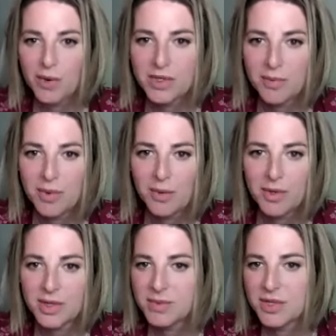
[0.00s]
where was that
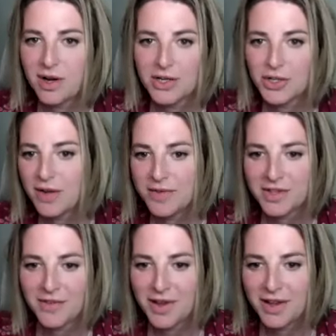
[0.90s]
published? I'm in, sorry, I should have
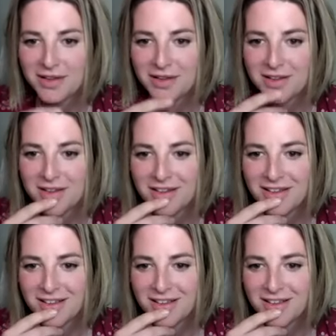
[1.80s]
this offhand. That's okay. It's